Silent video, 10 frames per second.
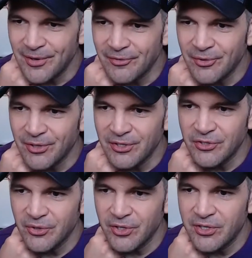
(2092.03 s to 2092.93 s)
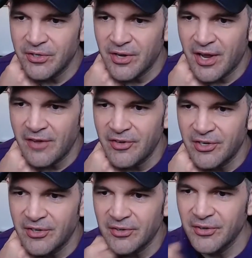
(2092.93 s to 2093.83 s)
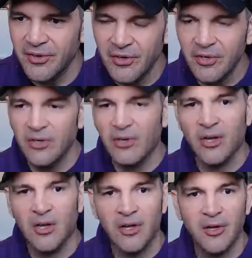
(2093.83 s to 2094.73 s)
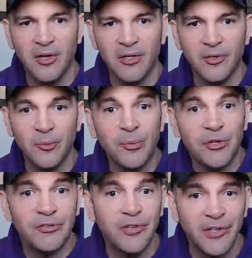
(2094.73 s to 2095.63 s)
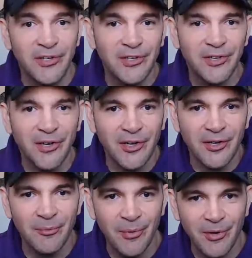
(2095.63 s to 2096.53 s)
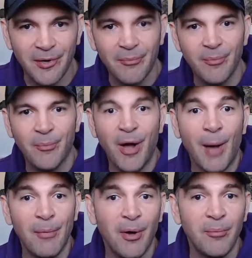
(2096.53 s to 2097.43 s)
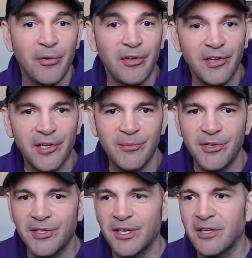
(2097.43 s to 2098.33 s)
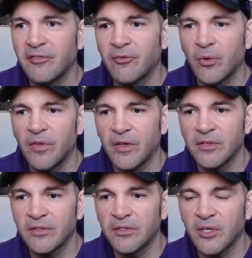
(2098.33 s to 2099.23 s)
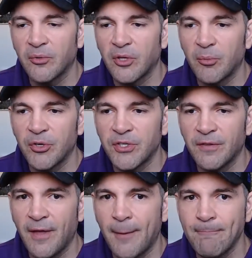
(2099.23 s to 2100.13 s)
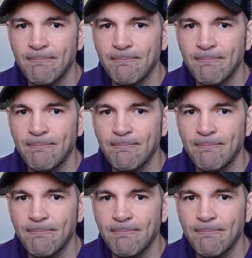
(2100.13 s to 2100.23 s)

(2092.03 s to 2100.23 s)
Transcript: I really enjoyed having a little bit of a pop-up community for this. So I really appreciate that.